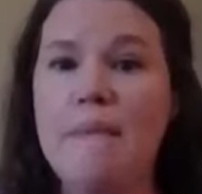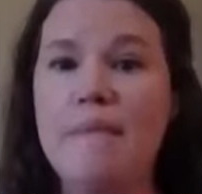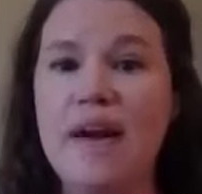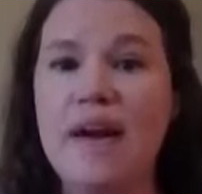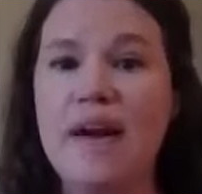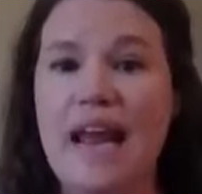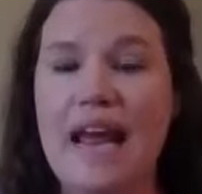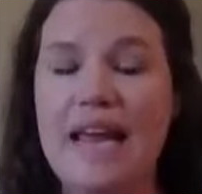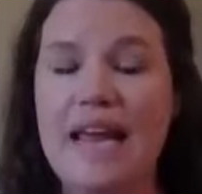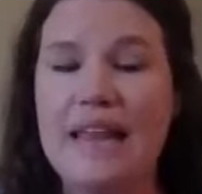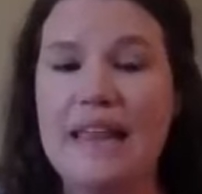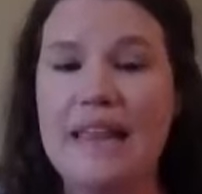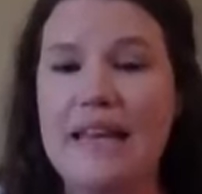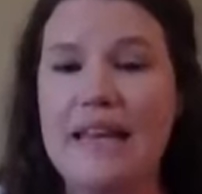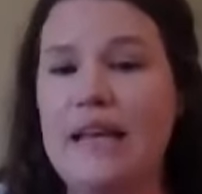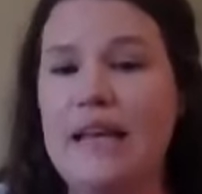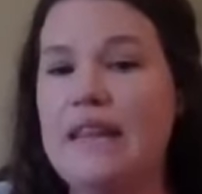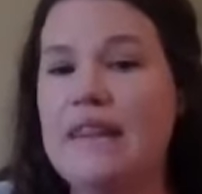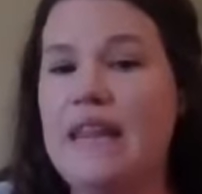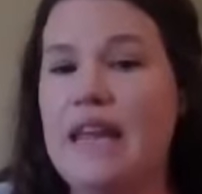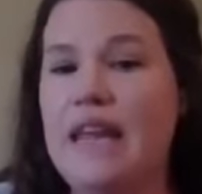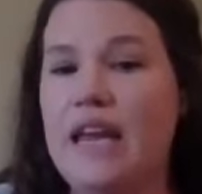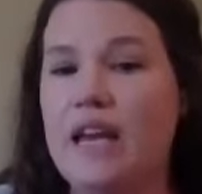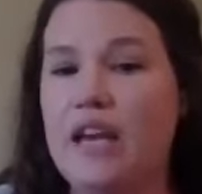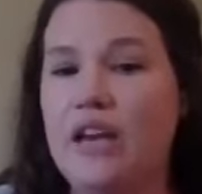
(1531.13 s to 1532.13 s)
but I think
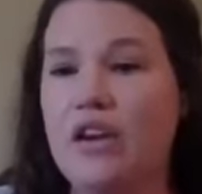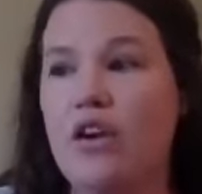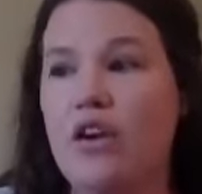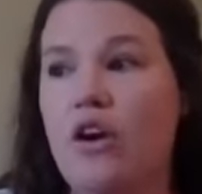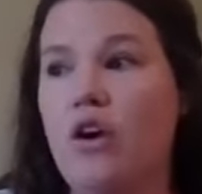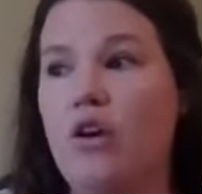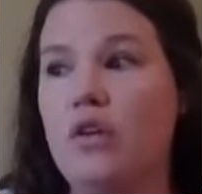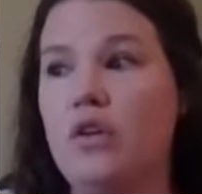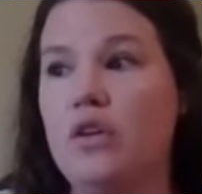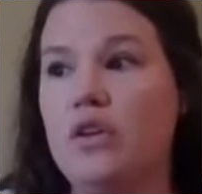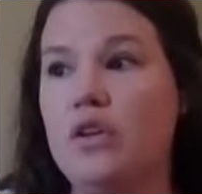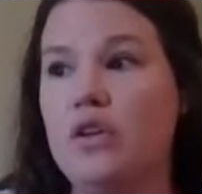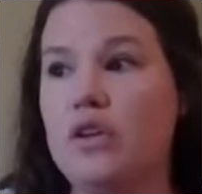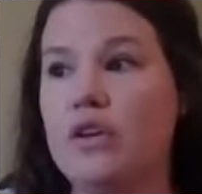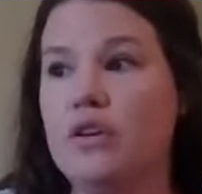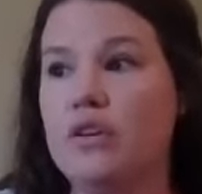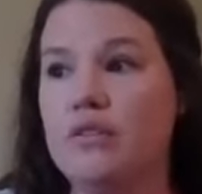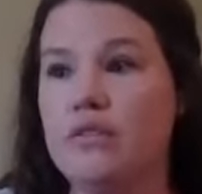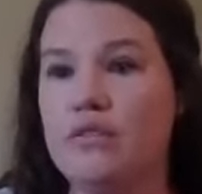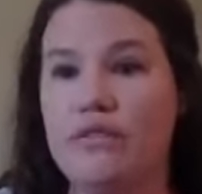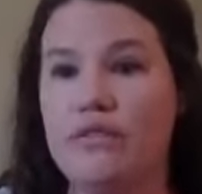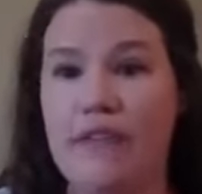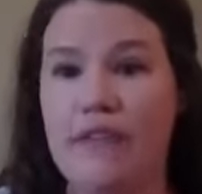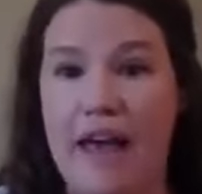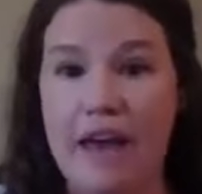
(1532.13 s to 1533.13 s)
they can all look
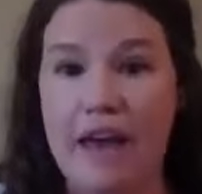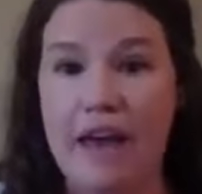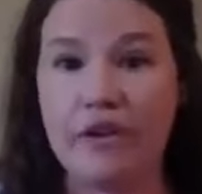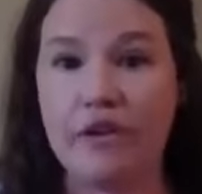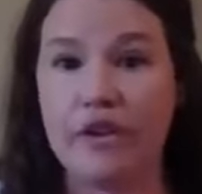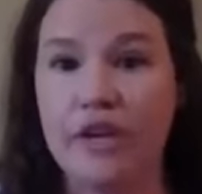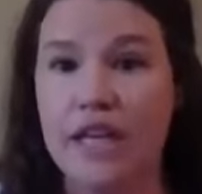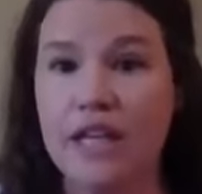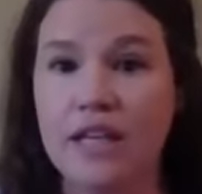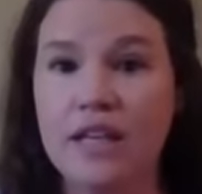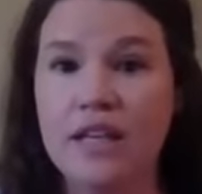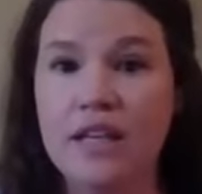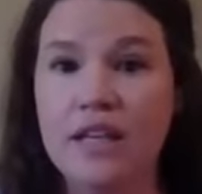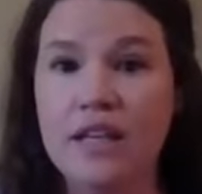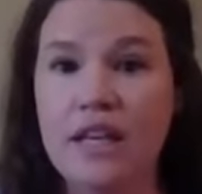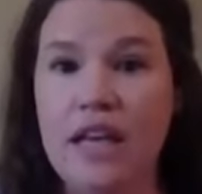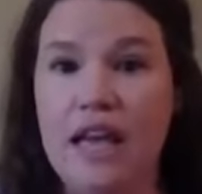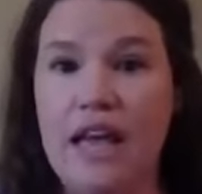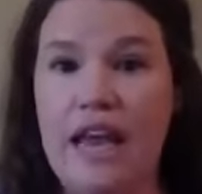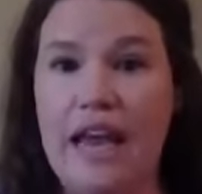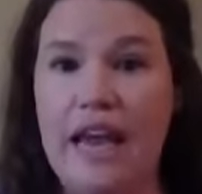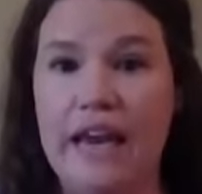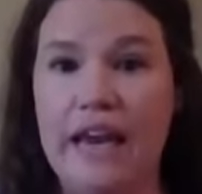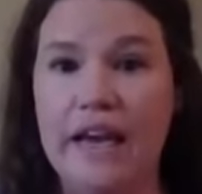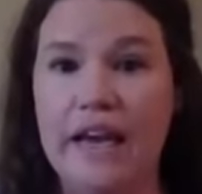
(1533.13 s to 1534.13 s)
flattering
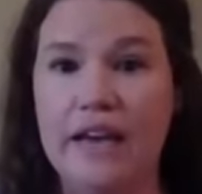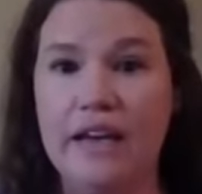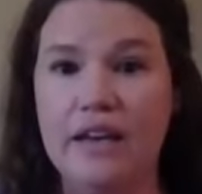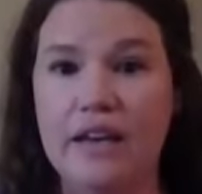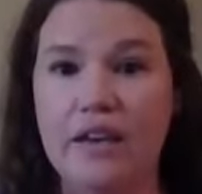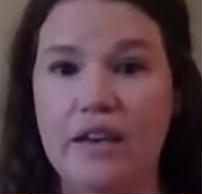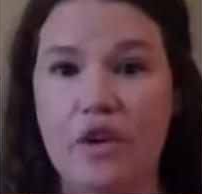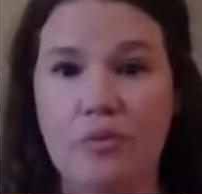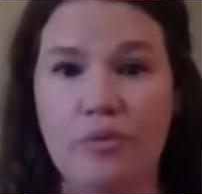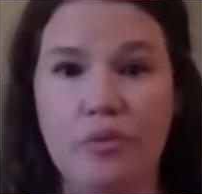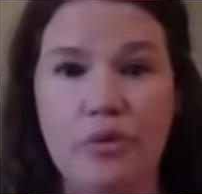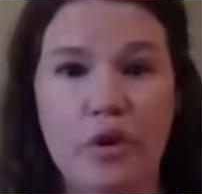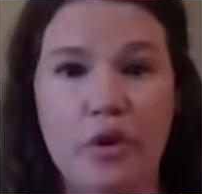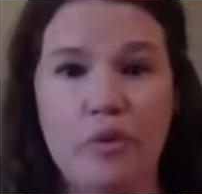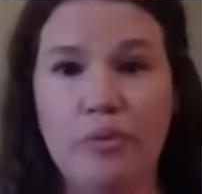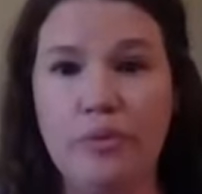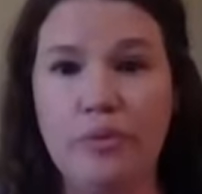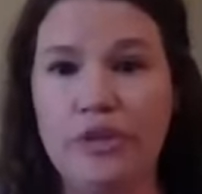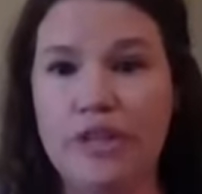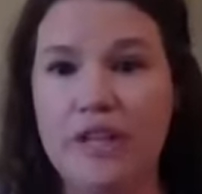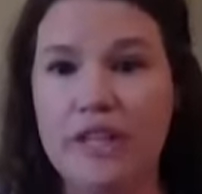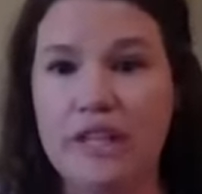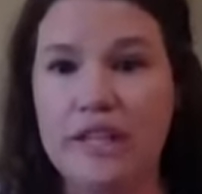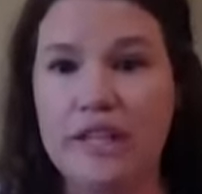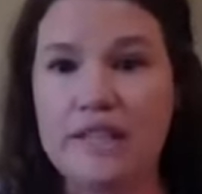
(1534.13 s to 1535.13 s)
and
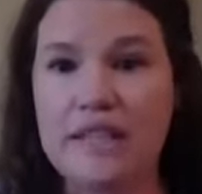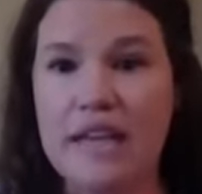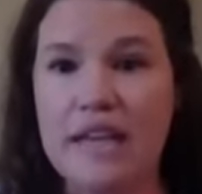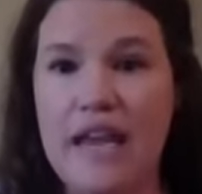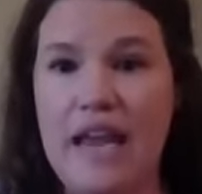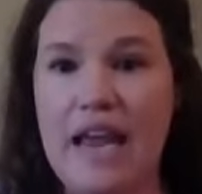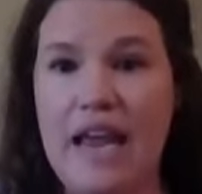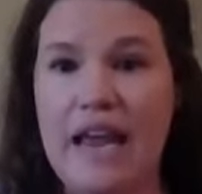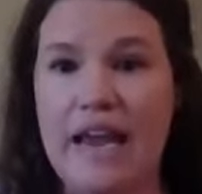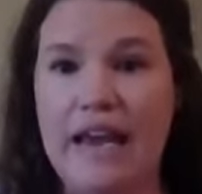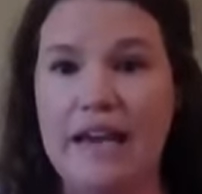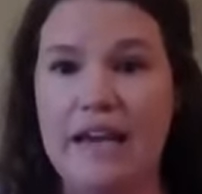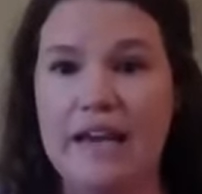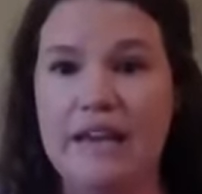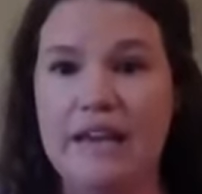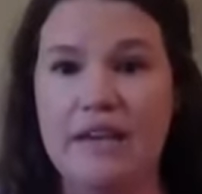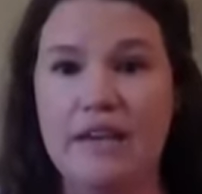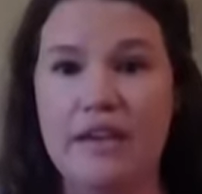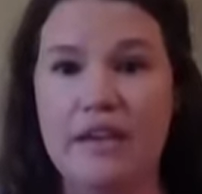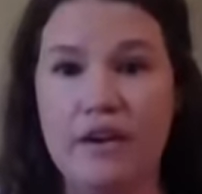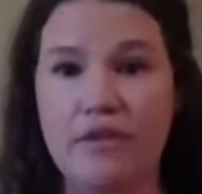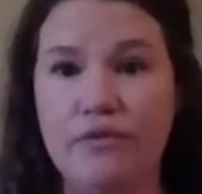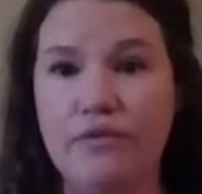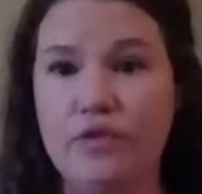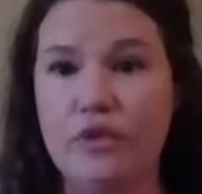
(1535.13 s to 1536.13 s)
appropriate
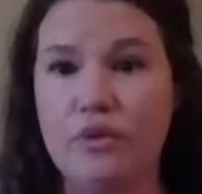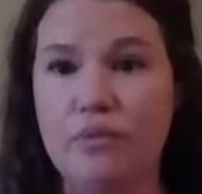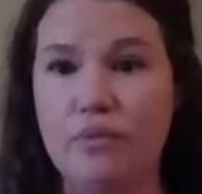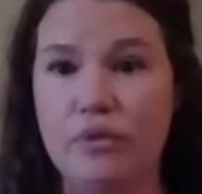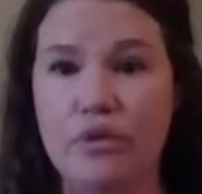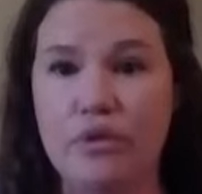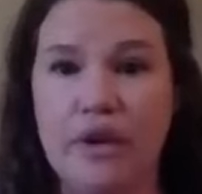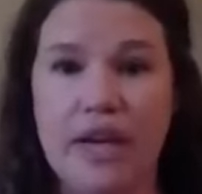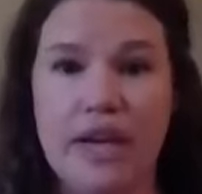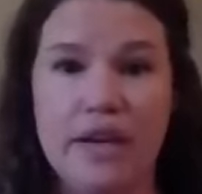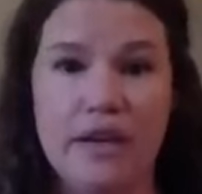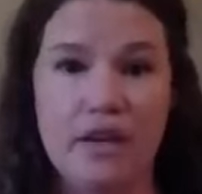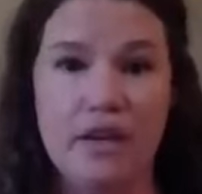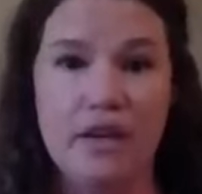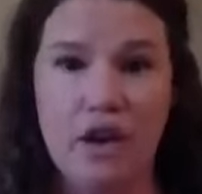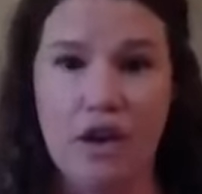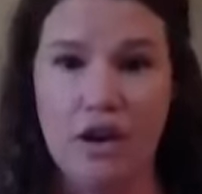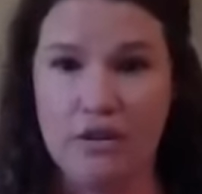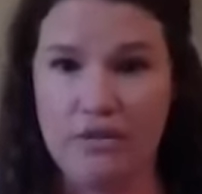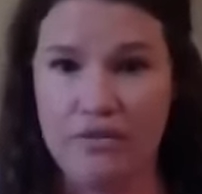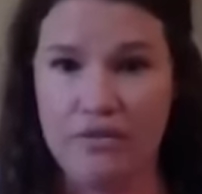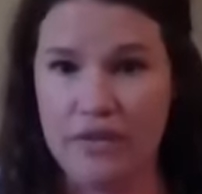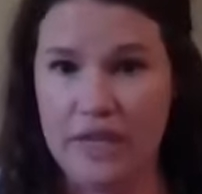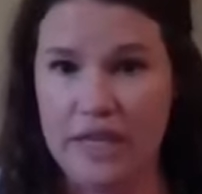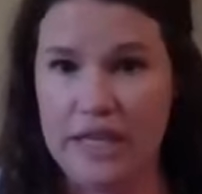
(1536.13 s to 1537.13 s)
and comfortable and
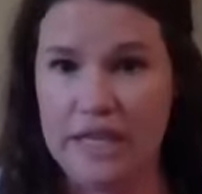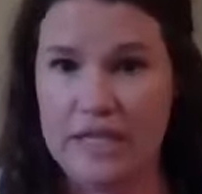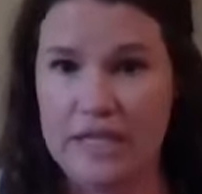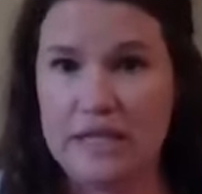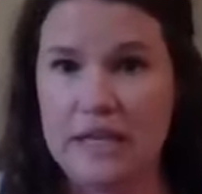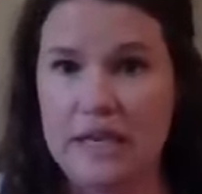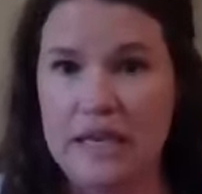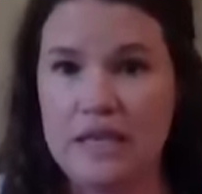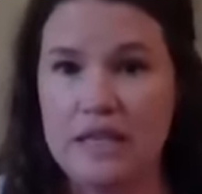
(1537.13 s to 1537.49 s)
confident.